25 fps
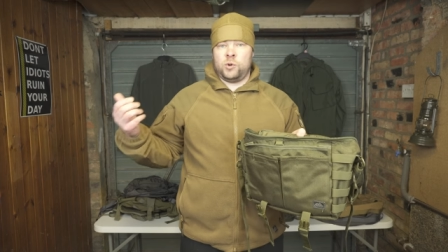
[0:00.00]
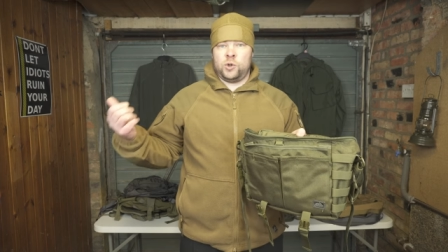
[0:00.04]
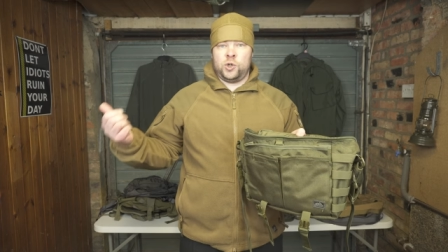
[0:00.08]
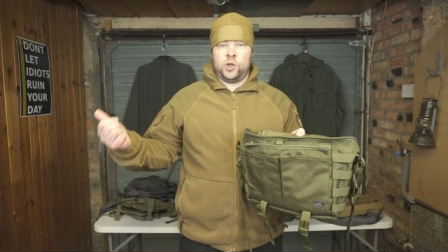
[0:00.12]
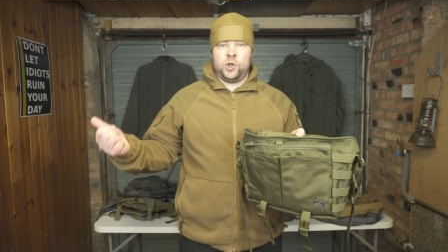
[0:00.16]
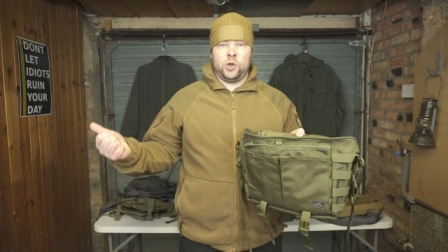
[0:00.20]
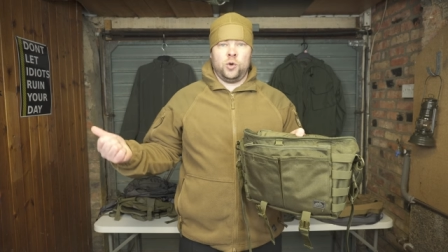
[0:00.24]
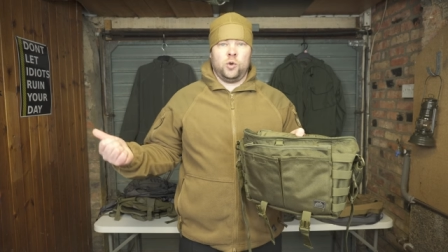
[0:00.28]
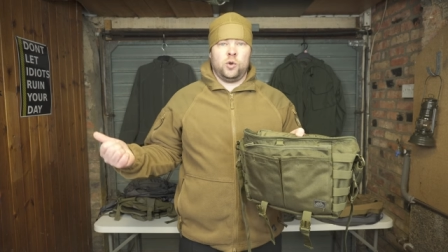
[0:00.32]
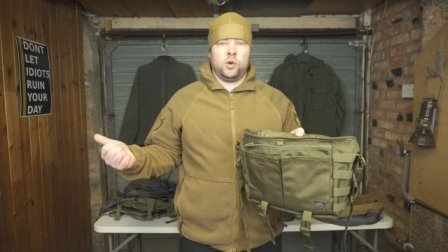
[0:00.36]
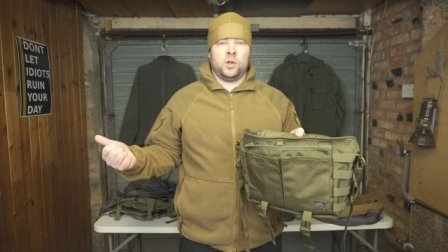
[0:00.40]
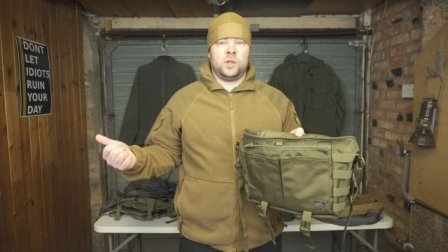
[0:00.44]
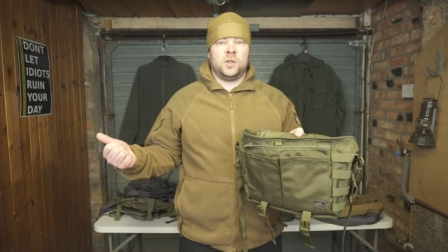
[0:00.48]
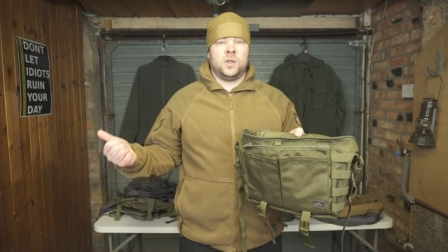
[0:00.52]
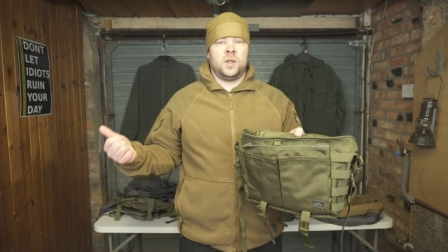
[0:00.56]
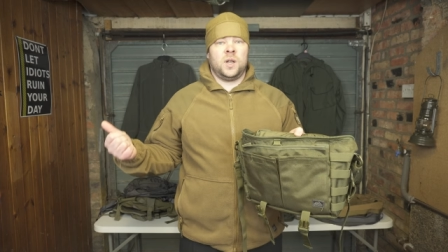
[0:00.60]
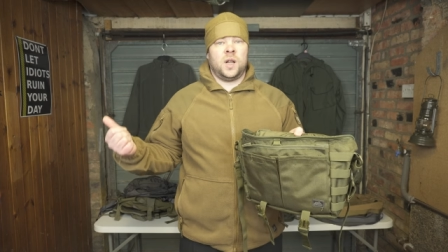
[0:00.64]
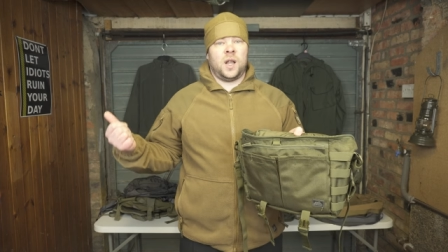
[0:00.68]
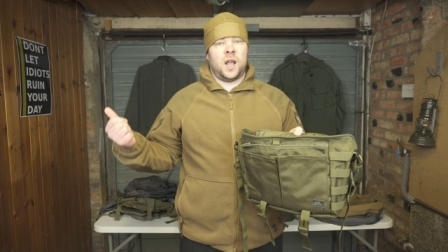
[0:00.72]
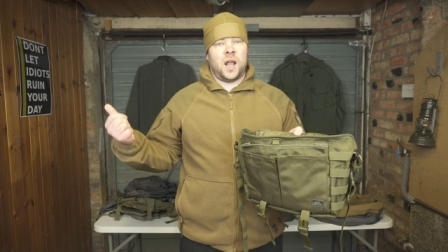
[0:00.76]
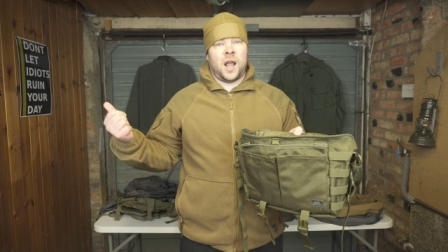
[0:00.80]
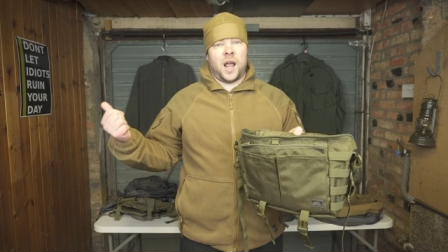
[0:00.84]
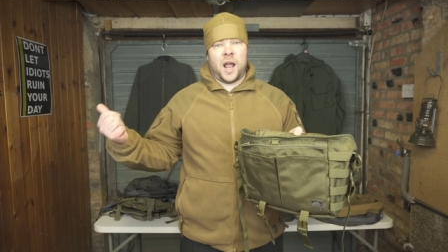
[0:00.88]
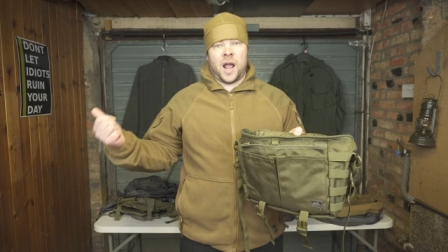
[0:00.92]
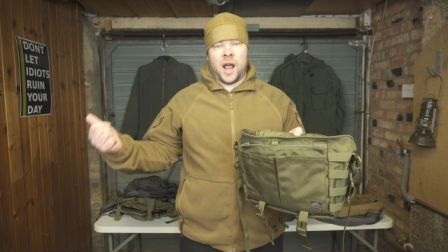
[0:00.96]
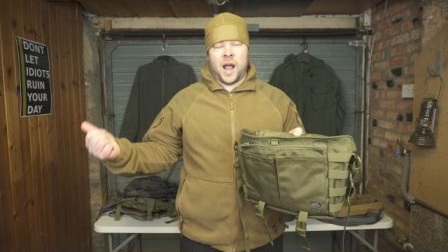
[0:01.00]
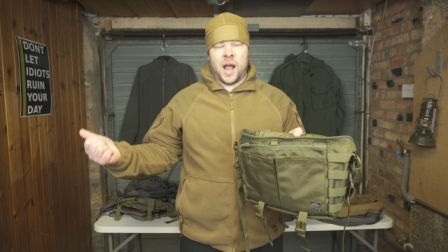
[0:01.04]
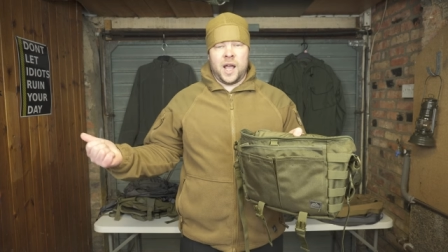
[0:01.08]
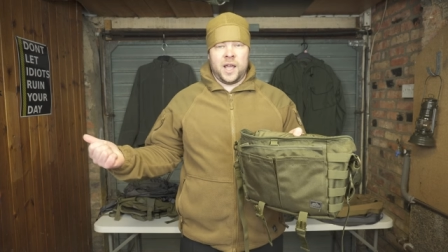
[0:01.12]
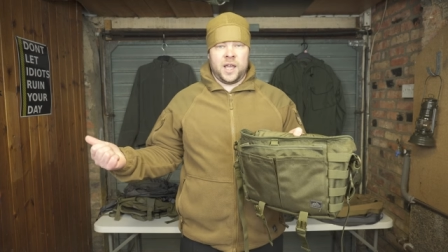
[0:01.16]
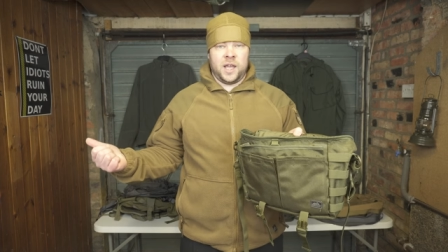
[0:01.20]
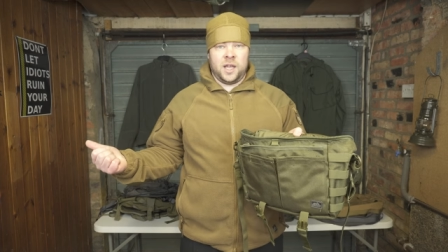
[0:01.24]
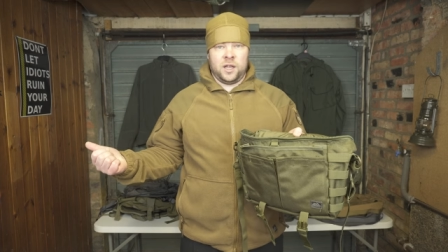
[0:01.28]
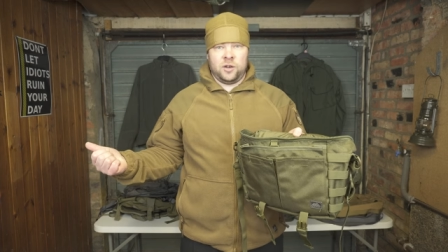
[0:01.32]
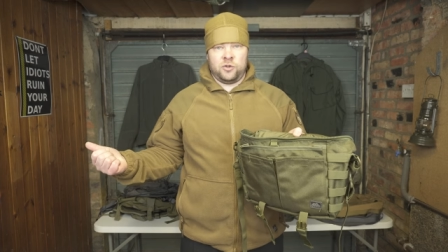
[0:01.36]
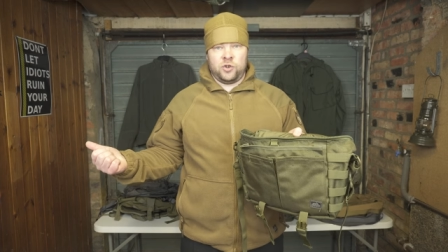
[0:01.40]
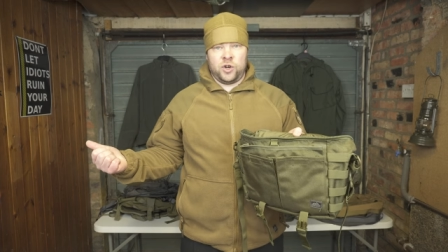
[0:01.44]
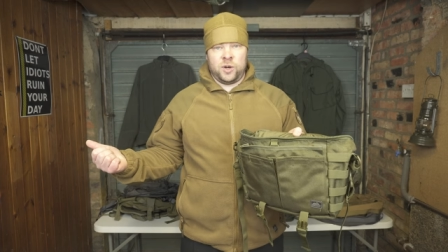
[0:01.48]
short
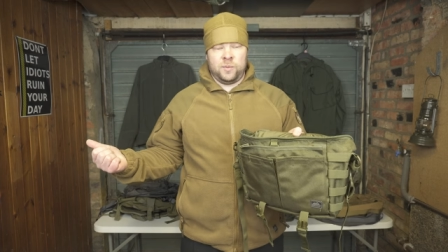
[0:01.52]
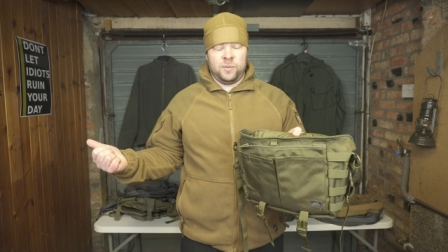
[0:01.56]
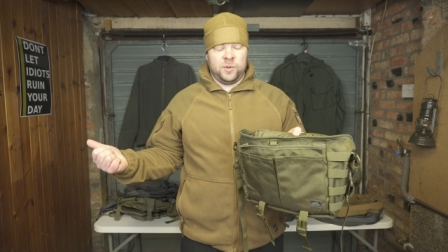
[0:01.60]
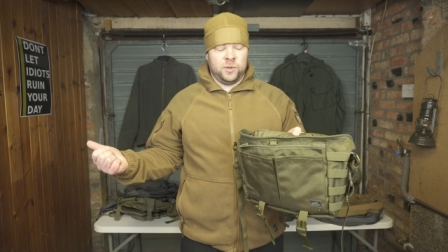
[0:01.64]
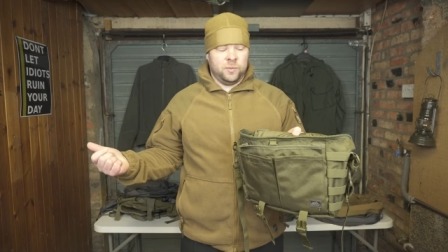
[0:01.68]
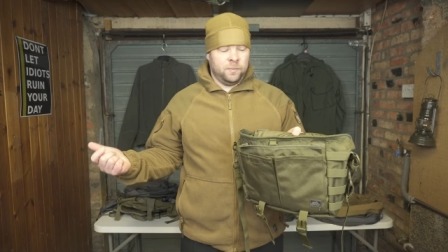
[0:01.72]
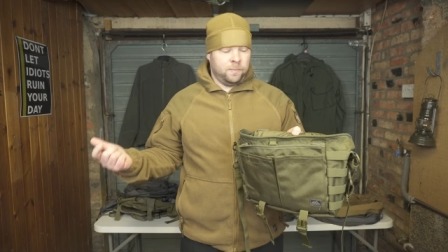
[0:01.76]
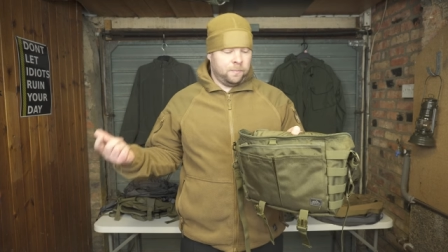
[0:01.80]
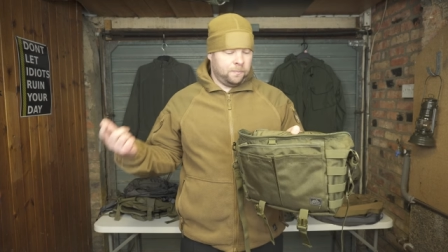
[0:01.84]
hiking trips.